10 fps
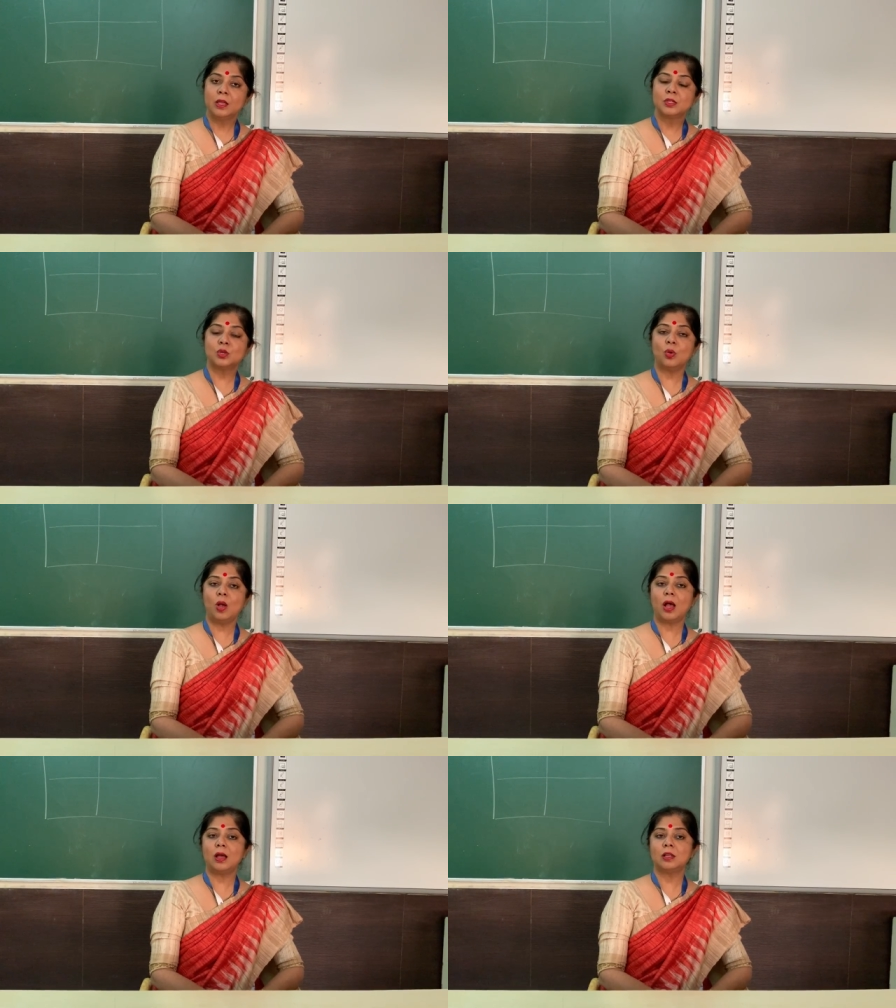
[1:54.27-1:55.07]

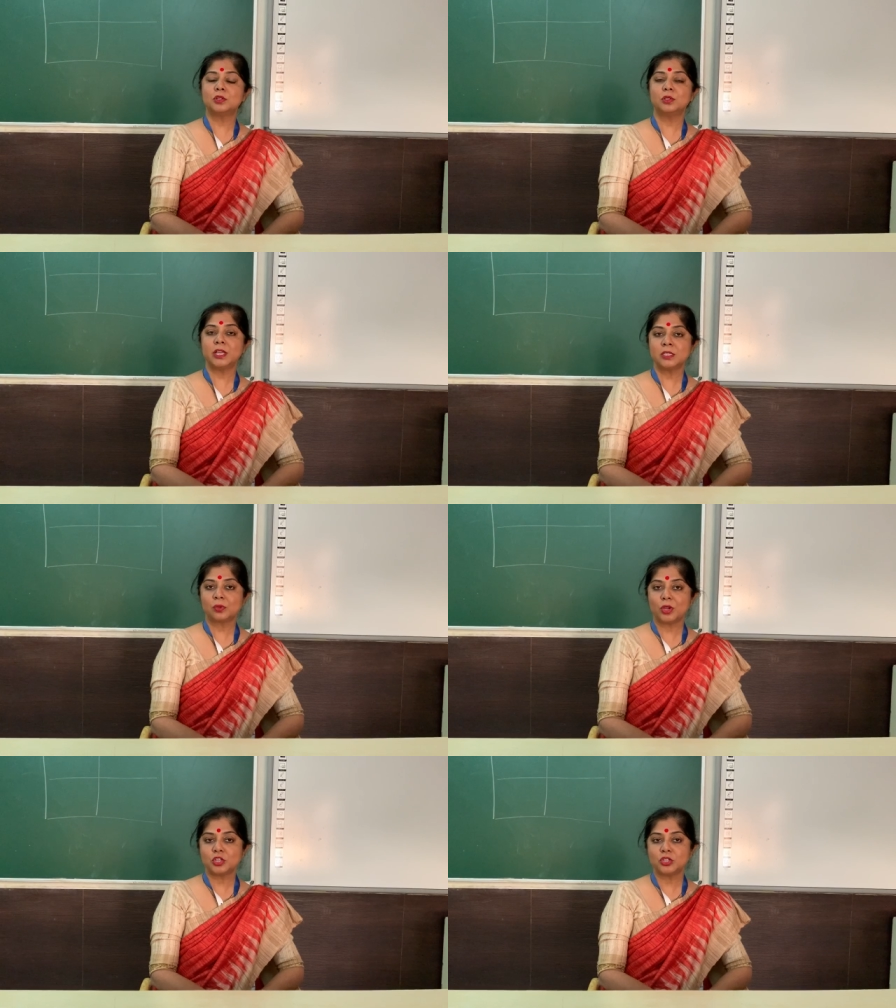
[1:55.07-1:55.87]
So uh, to this
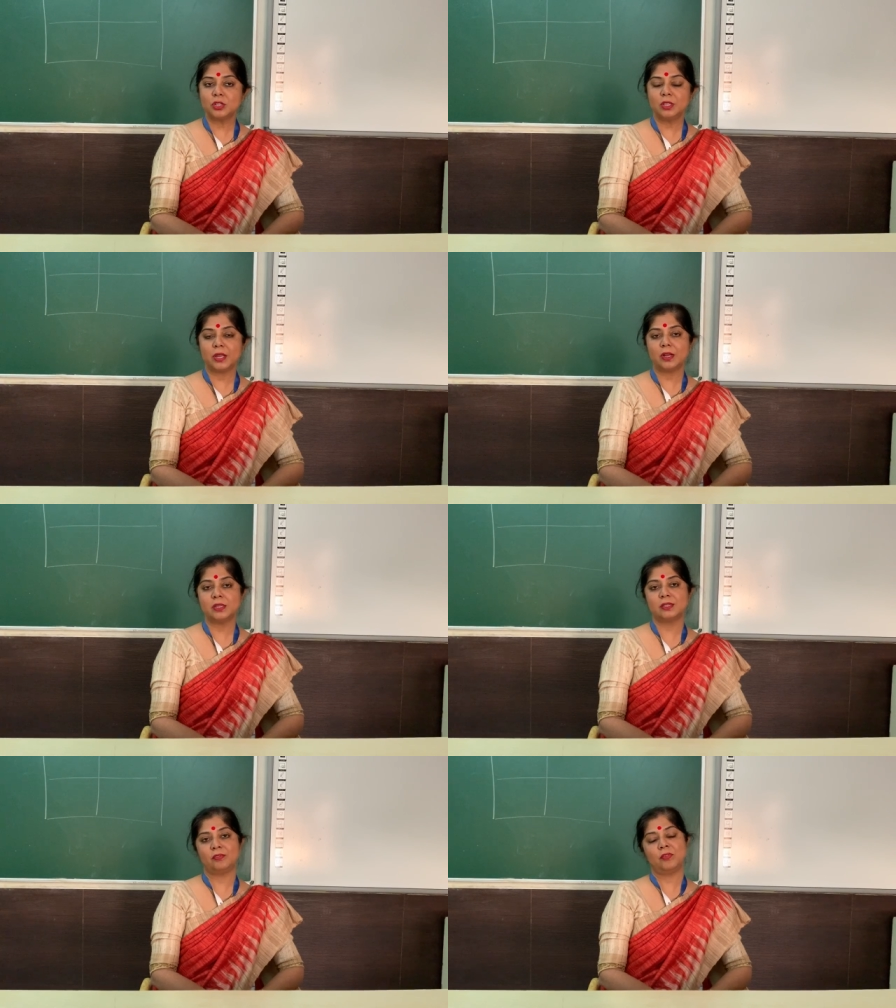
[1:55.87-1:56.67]
question, there
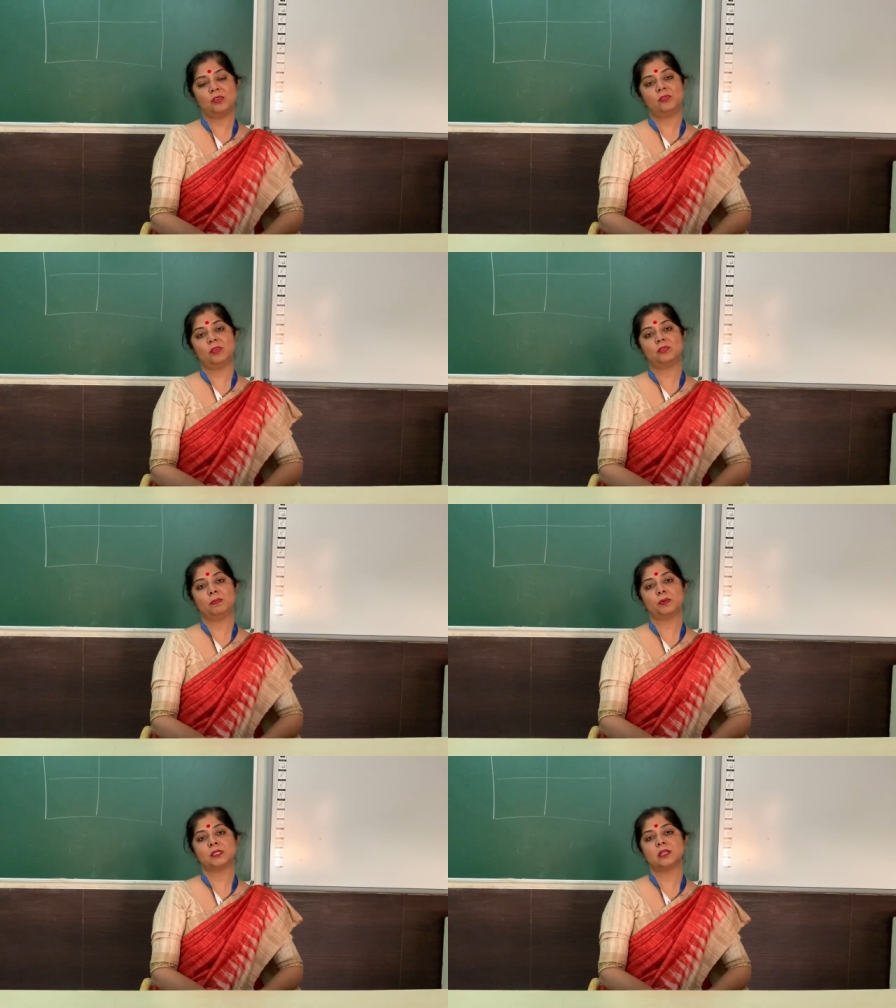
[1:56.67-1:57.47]
is a
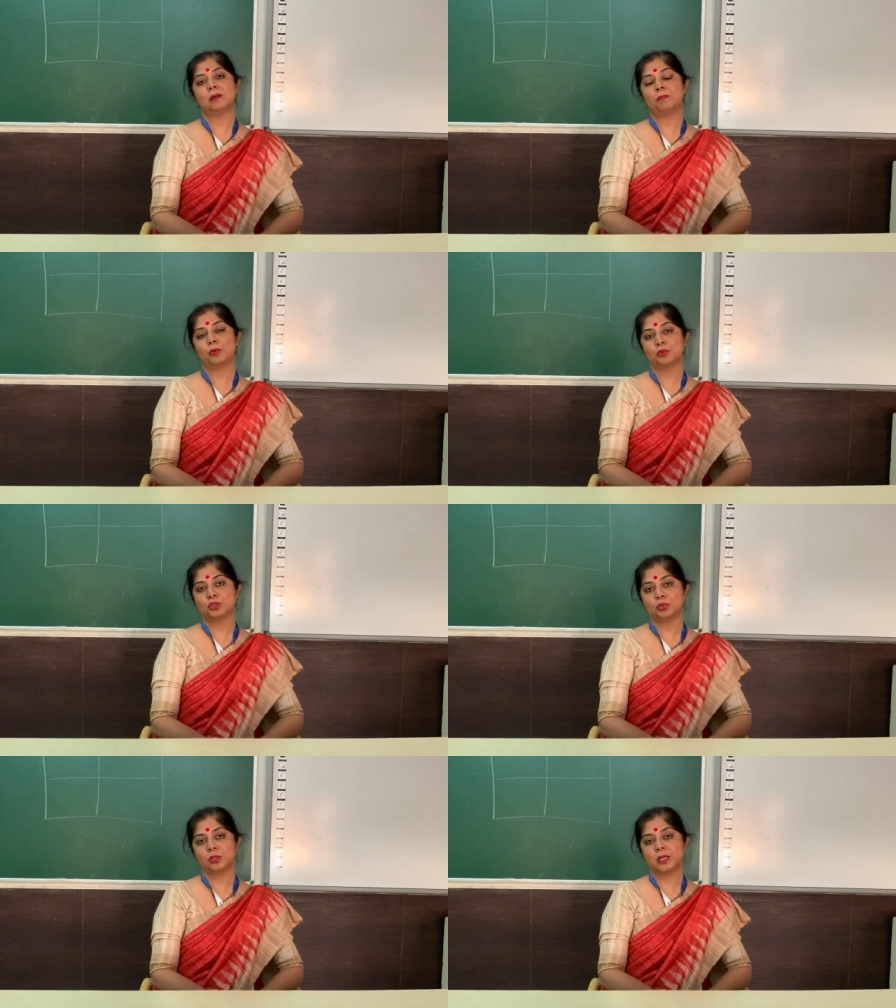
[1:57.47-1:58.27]
50-50%
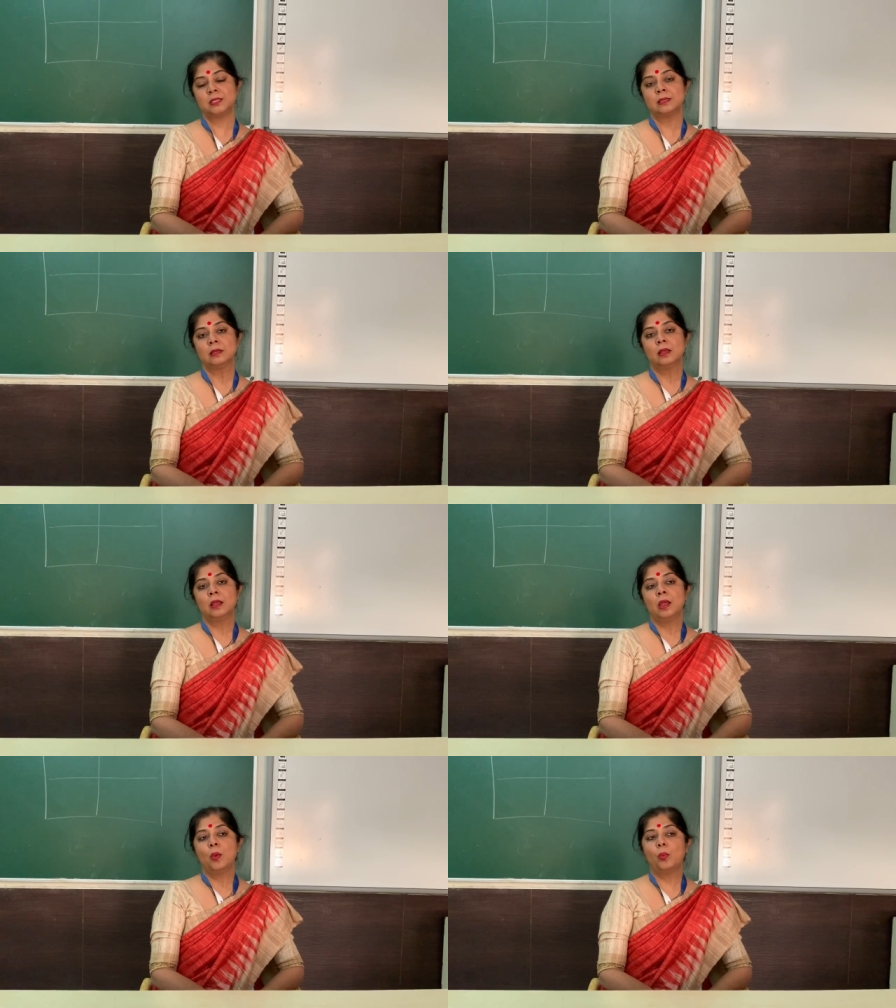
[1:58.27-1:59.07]
approach to this.
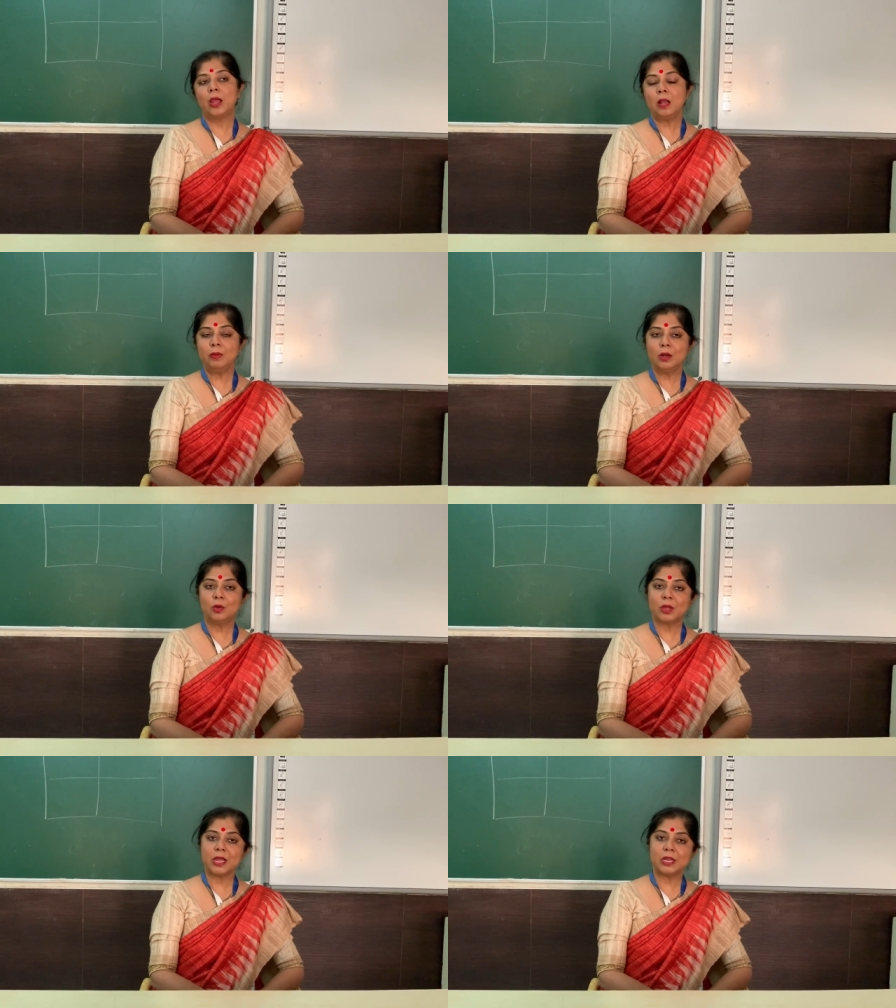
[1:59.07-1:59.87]
While we're
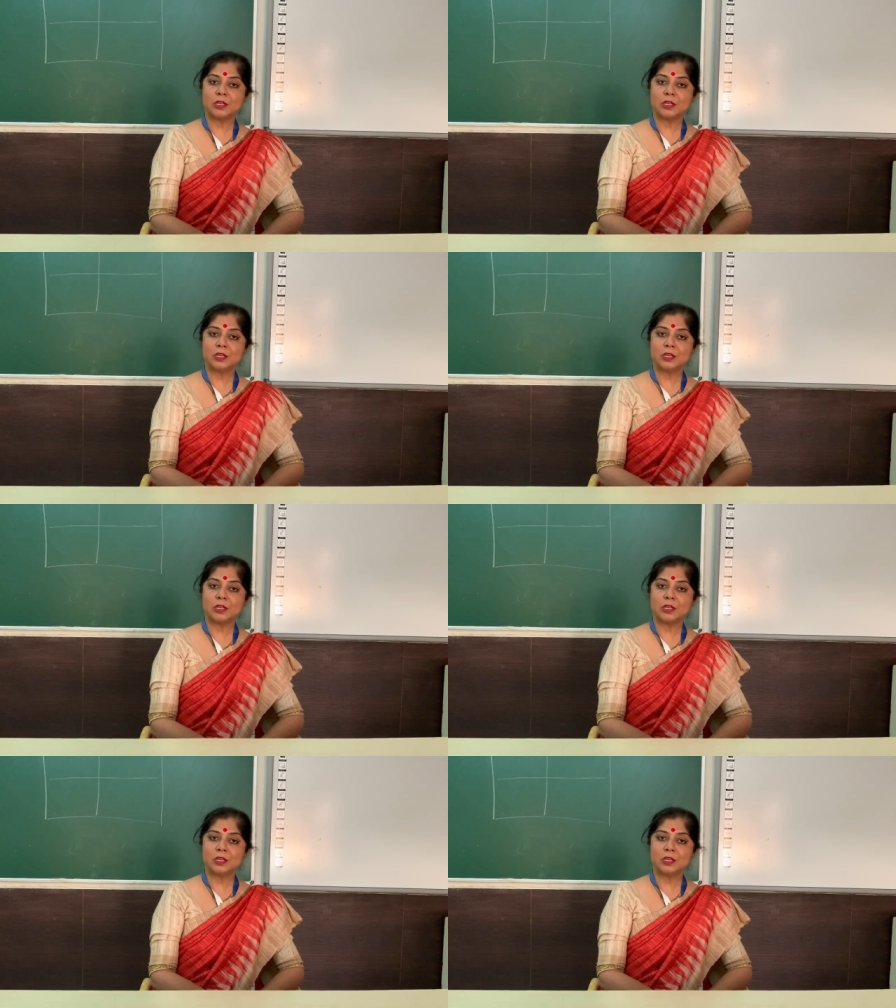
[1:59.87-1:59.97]
looking